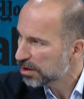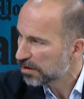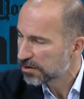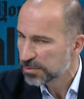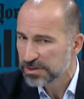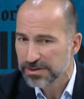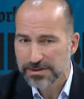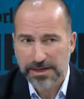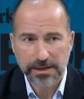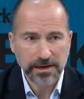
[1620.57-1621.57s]
of our business.
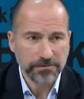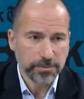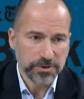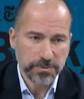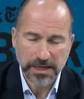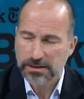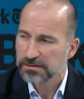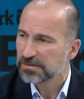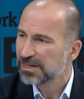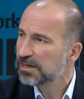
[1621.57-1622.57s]
And for perspective,
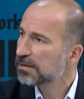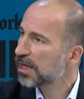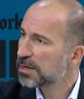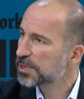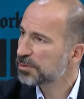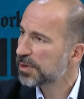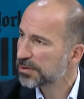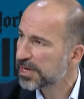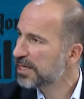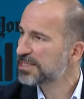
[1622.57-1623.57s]
a lot of people, by the
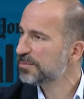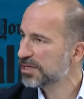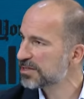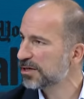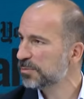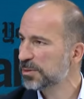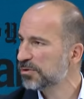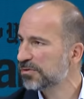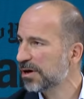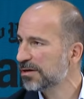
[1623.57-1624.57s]
way, 18 months ago, people
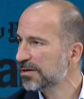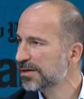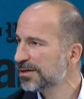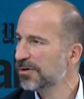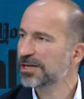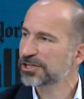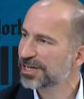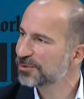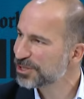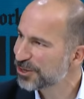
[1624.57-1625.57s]
thought
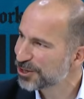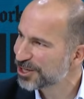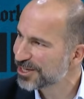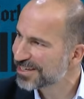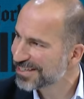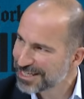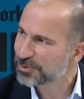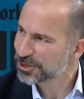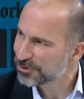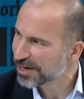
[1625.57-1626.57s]
ride-sharing was no good and Eats
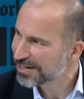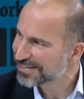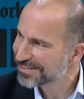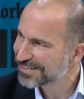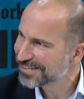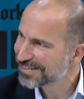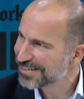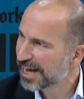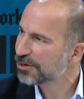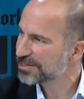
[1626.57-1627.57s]
was great.
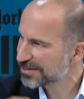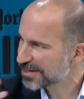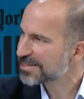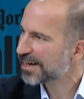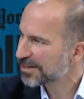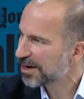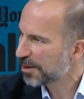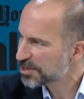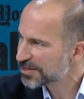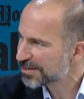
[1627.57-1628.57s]
Now it's the exact
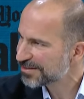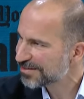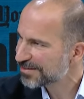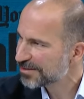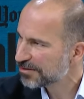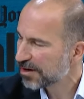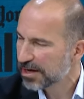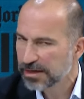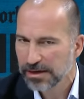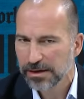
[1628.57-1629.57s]
opposite.
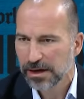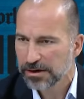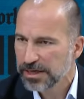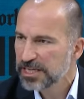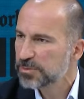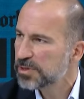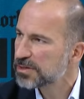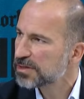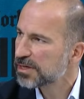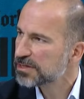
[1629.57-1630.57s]
Right? Our Eats
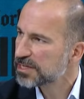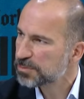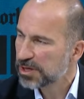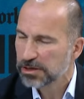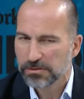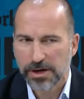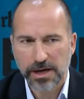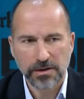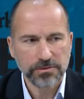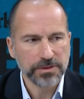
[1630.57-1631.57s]
business has been
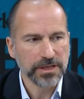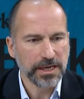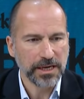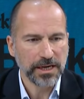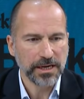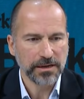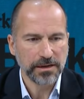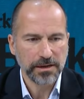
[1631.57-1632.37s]
around in